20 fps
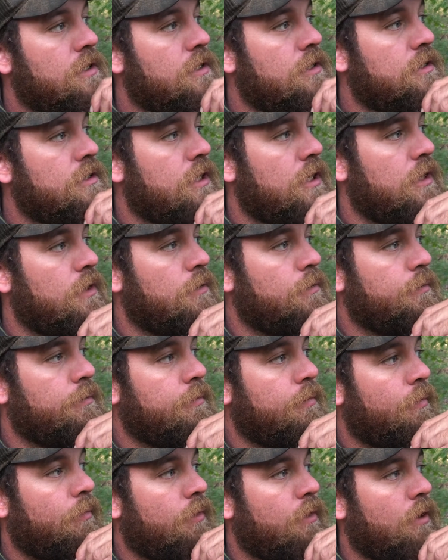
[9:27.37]
So
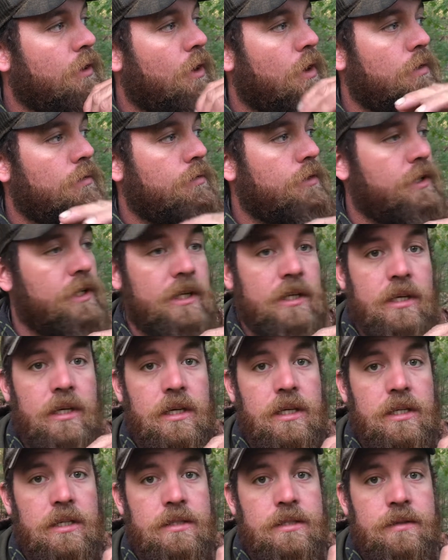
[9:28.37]
hopefully it
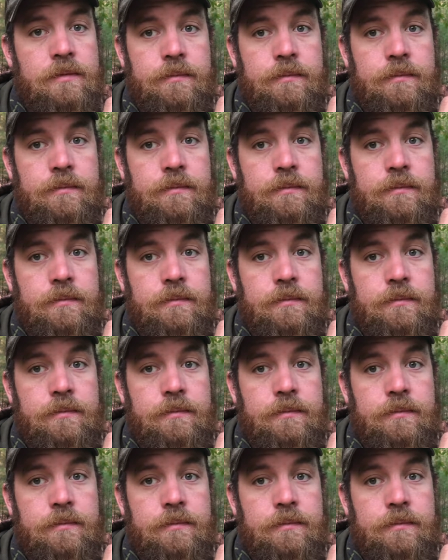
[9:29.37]
does.